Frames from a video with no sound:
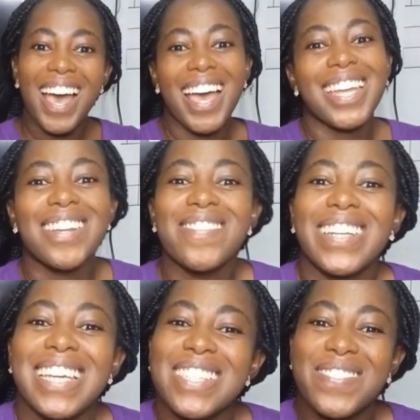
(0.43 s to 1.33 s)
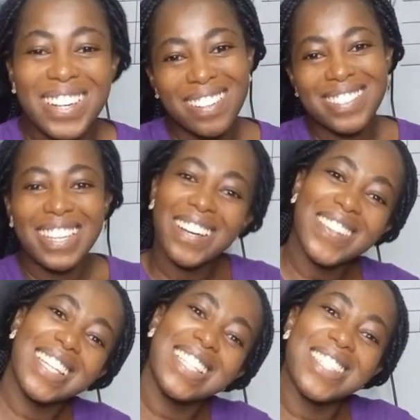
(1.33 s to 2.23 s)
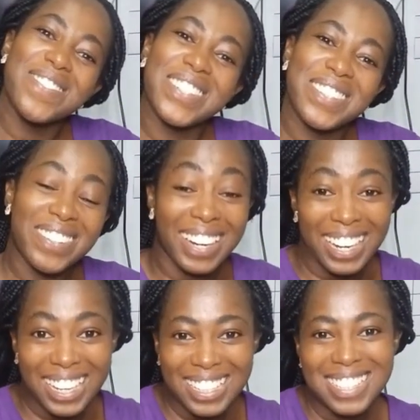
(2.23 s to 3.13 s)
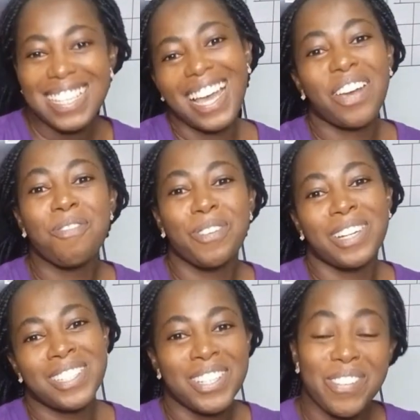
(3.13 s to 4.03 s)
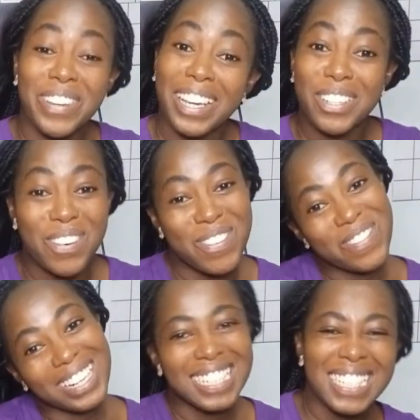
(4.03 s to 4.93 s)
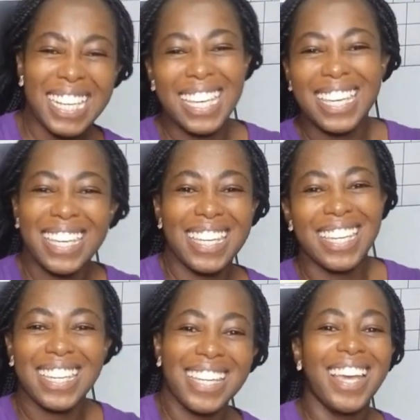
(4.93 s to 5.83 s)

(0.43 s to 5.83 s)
Hi, lovelies. Welcome to Healthy Eating with Grace. I hope you're enjoying your weekend already.